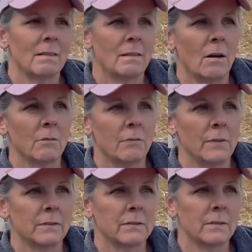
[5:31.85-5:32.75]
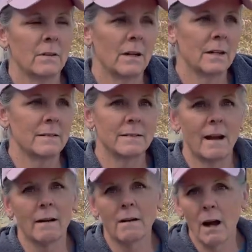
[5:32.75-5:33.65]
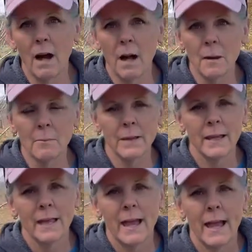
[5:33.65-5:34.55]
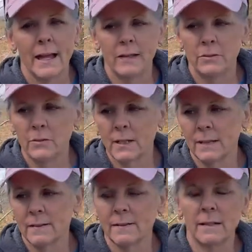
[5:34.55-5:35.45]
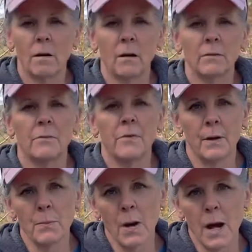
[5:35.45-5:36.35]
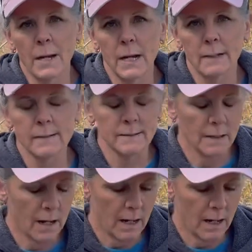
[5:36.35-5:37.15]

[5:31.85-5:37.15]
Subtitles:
longfieldgardens.com, and you can see all of their products.